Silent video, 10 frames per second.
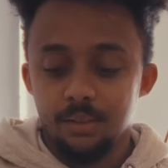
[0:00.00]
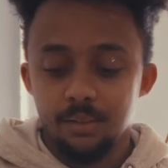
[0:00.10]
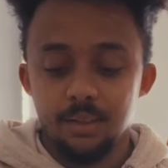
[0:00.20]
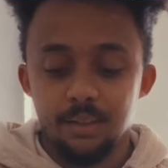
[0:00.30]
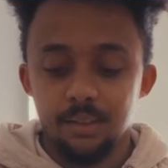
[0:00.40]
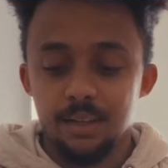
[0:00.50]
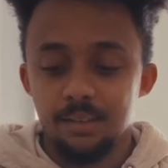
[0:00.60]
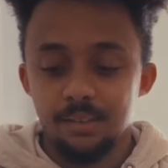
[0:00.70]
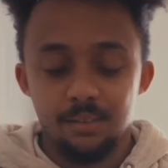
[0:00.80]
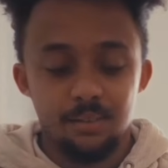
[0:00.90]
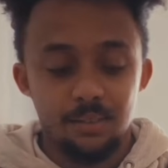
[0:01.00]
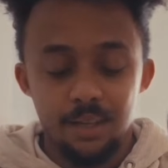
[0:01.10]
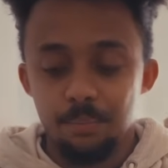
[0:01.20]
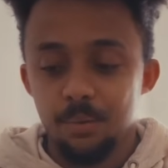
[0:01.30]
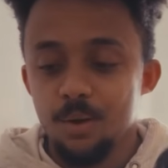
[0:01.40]
take your lens
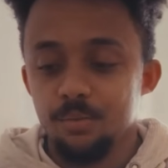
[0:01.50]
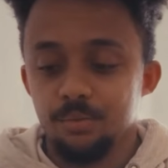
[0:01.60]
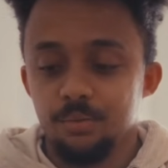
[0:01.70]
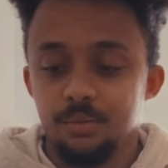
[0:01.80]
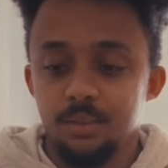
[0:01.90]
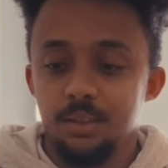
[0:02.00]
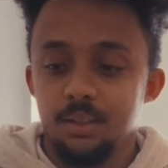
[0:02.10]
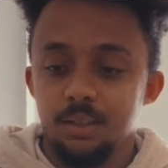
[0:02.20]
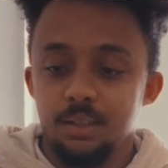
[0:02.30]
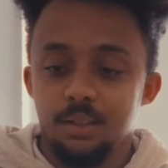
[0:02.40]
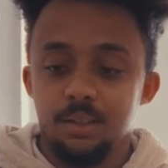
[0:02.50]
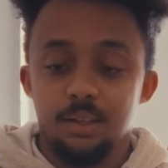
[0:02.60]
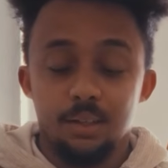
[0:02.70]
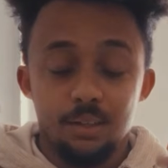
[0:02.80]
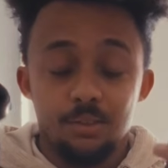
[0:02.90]
cap off,
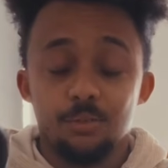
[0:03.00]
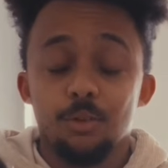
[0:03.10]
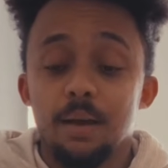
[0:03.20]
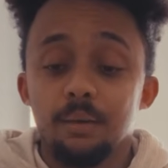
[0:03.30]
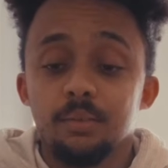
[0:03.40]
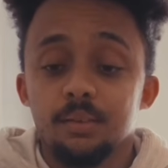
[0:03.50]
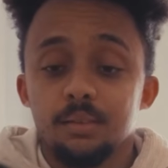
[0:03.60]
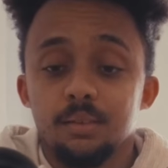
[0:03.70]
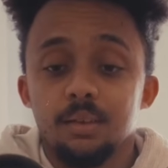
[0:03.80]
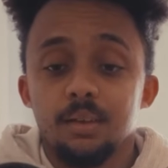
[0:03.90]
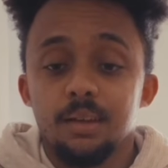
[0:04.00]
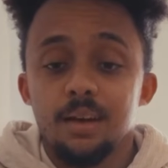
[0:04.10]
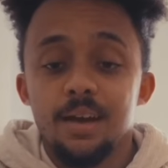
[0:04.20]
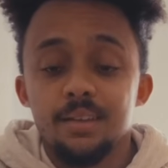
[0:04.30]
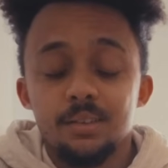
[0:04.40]
screw mount.
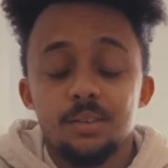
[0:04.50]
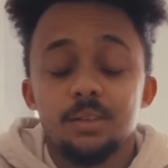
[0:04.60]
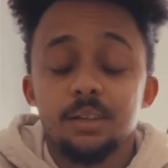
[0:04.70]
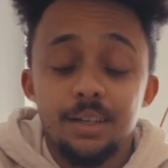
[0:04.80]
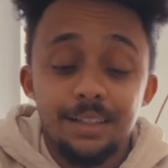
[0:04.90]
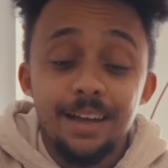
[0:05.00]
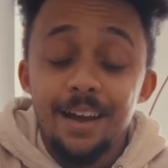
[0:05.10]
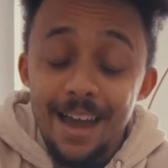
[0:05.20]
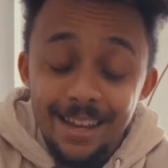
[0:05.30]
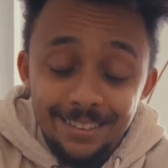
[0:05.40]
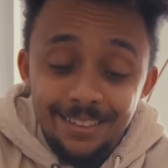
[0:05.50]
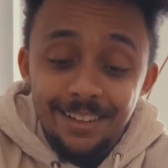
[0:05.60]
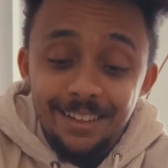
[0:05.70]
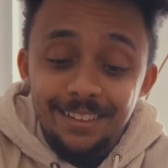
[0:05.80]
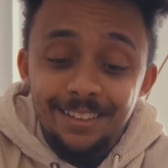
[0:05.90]
I had
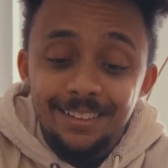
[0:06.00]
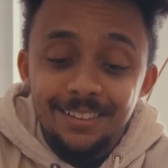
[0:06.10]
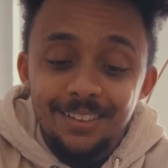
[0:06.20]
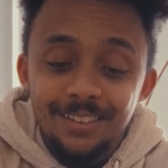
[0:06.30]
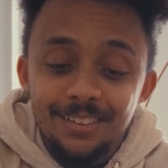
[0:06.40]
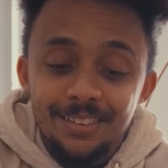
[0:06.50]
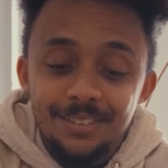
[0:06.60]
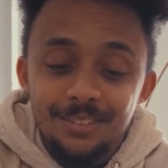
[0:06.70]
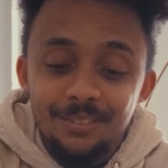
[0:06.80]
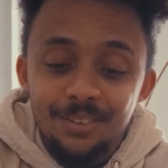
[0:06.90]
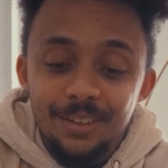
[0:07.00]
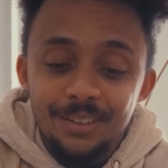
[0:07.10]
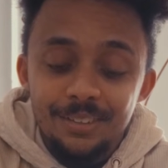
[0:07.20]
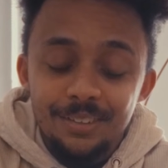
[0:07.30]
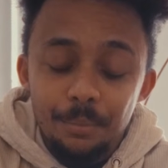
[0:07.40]
luckily the
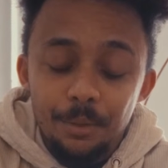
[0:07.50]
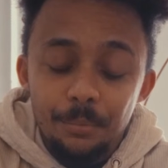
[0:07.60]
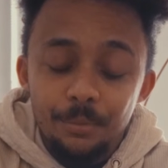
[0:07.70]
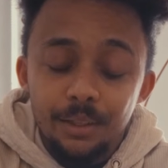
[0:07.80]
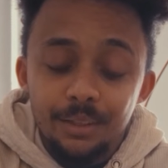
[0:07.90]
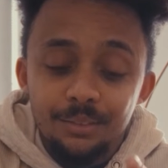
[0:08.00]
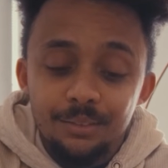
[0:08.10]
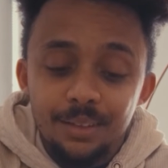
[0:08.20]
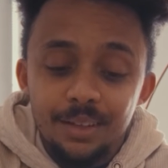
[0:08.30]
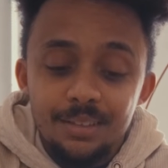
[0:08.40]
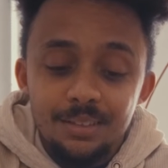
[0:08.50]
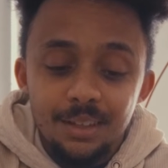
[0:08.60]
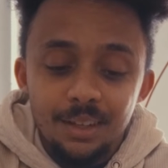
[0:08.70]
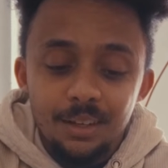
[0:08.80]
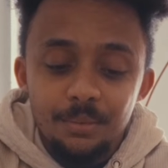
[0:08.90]
right step up ring for this,
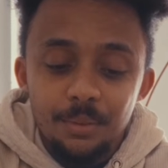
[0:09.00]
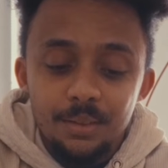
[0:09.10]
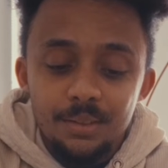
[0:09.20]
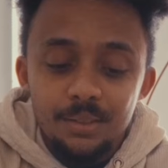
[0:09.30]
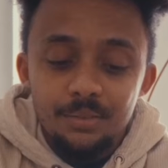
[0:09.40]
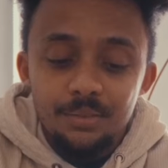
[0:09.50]
but this is a